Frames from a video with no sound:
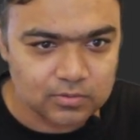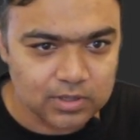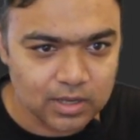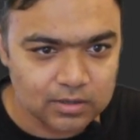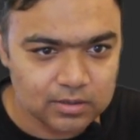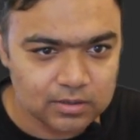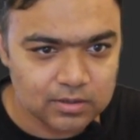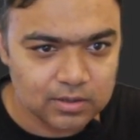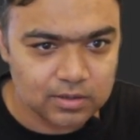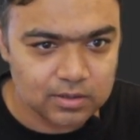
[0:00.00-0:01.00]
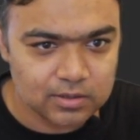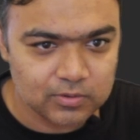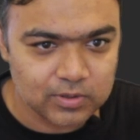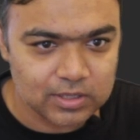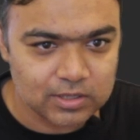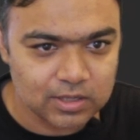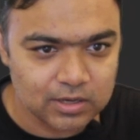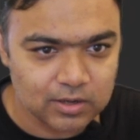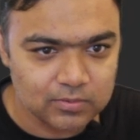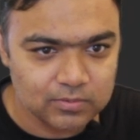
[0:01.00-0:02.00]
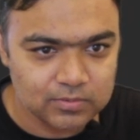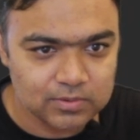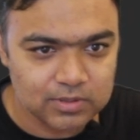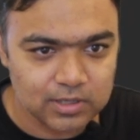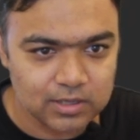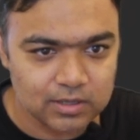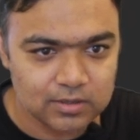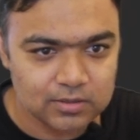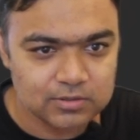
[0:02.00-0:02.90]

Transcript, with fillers: done. You can see now the